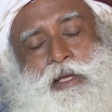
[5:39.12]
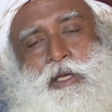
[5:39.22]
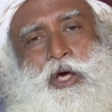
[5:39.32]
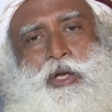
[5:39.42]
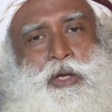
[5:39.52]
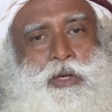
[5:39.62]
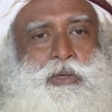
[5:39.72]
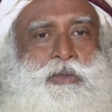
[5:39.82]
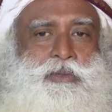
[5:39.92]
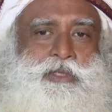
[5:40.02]
No, no,
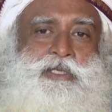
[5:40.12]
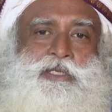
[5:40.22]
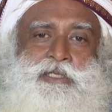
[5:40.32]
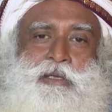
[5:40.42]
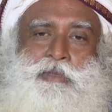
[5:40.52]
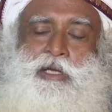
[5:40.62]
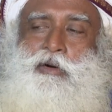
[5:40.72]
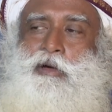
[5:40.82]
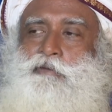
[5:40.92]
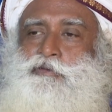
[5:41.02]
no, this is something
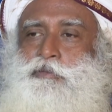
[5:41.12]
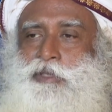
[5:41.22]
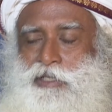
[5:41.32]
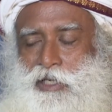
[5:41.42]
all of you must